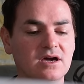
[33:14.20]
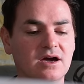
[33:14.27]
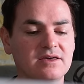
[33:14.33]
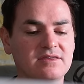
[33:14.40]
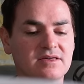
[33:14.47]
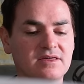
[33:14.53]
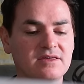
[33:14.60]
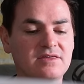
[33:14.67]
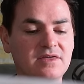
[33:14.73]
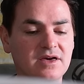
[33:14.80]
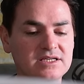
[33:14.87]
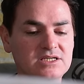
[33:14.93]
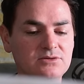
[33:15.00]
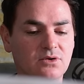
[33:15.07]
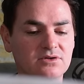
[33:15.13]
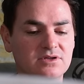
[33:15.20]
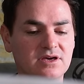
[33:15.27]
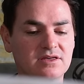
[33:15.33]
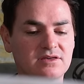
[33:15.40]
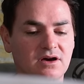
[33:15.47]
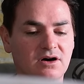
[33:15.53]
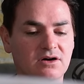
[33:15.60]
He says he's 31
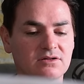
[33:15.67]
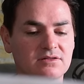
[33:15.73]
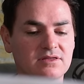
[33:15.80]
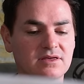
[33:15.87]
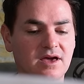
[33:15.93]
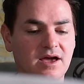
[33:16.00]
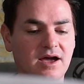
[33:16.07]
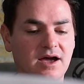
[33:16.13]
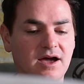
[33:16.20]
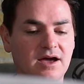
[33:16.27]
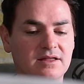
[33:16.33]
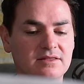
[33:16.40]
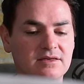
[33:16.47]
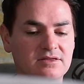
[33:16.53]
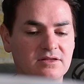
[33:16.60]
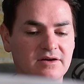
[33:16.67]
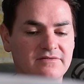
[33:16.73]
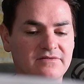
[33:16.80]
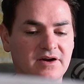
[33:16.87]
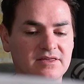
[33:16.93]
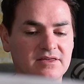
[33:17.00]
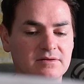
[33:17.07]
years old and he's not that
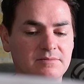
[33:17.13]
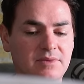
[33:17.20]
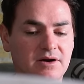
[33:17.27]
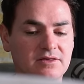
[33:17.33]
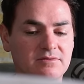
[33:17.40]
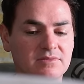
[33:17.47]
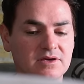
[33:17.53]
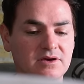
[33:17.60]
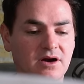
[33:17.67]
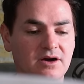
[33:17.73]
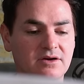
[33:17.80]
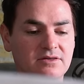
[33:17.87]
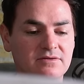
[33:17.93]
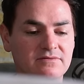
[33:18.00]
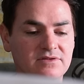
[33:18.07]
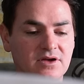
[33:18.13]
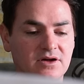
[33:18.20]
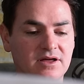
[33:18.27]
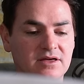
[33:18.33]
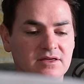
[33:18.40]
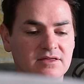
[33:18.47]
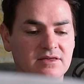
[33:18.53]
fast in comparison to the guys who've done
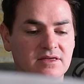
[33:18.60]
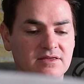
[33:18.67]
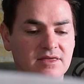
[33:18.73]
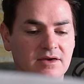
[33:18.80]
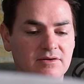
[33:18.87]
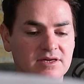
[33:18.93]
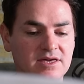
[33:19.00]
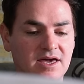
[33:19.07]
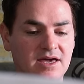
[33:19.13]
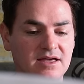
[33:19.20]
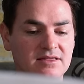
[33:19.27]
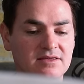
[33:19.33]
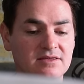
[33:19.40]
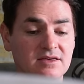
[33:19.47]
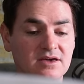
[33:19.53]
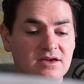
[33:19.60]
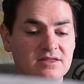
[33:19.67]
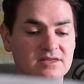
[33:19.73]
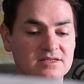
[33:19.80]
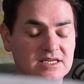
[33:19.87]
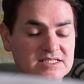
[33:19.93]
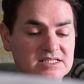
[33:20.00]
it since they were kids.
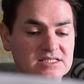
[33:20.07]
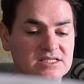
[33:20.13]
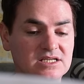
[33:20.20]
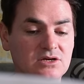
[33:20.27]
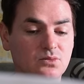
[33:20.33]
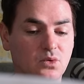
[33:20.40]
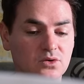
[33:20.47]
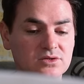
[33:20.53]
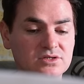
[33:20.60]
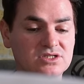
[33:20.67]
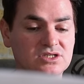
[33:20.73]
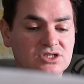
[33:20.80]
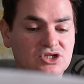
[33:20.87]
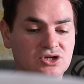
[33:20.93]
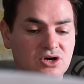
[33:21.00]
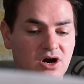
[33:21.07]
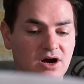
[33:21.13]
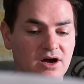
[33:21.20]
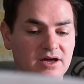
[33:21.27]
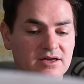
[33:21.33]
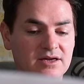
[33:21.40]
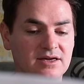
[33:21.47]
The distance that he wants to
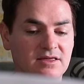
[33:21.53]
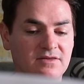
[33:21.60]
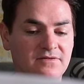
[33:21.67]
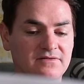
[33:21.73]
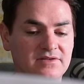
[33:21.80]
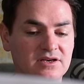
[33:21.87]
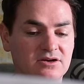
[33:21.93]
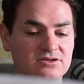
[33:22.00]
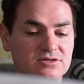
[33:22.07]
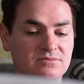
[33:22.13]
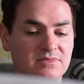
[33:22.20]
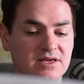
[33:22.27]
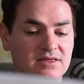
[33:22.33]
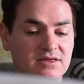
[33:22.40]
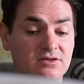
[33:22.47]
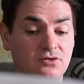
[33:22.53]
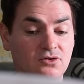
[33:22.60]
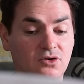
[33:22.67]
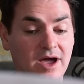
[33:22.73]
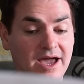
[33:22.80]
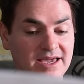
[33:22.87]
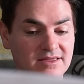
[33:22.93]
try is 1500 meters
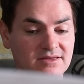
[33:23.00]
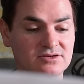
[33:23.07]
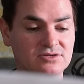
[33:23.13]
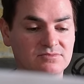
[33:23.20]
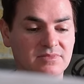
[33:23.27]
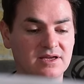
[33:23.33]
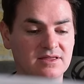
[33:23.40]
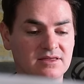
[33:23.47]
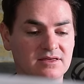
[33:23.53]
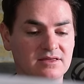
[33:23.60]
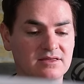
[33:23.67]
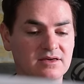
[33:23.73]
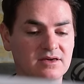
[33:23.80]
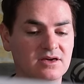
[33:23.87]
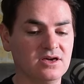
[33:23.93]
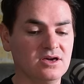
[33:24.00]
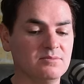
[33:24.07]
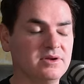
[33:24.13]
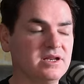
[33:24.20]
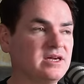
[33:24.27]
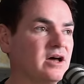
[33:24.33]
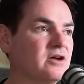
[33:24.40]
or 800 meters.
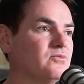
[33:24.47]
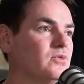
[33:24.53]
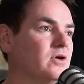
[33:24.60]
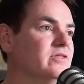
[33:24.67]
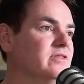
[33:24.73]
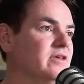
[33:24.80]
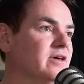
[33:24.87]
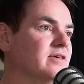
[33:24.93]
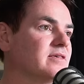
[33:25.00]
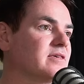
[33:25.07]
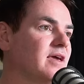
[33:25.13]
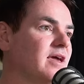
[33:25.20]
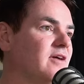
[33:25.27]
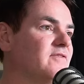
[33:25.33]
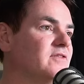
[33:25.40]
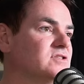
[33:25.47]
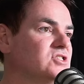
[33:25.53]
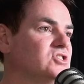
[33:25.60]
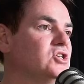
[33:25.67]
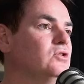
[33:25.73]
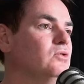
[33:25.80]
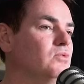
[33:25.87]
But he kind of wonders if it's
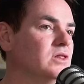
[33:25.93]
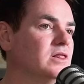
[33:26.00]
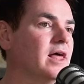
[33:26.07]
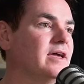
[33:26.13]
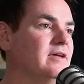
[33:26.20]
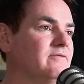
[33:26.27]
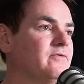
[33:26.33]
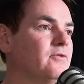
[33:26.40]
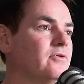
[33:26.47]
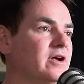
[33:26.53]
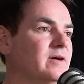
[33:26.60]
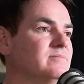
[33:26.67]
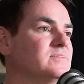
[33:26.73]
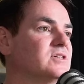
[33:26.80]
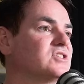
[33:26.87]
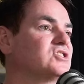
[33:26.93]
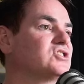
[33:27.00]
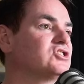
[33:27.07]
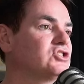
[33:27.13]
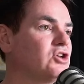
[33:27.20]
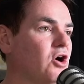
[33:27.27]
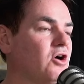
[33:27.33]
too late for him to
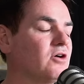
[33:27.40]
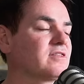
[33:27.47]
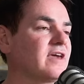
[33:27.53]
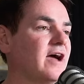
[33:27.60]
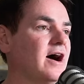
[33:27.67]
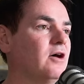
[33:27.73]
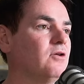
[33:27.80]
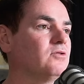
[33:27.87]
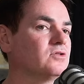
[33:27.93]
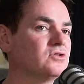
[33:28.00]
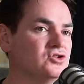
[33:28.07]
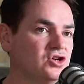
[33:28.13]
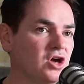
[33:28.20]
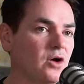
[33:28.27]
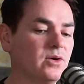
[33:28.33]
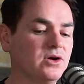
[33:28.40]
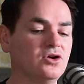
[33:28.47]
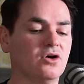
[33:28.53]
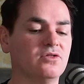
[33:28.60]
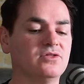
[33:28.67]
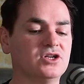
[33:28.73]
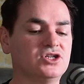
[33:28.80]
start out going
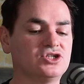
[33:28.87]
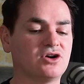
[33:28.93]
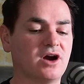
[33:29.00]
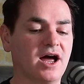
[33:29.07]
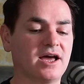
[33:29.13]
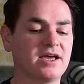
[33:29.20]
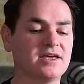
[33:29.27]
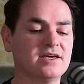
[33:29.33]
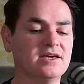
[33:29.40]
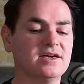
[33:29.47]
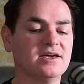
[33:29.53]
on the track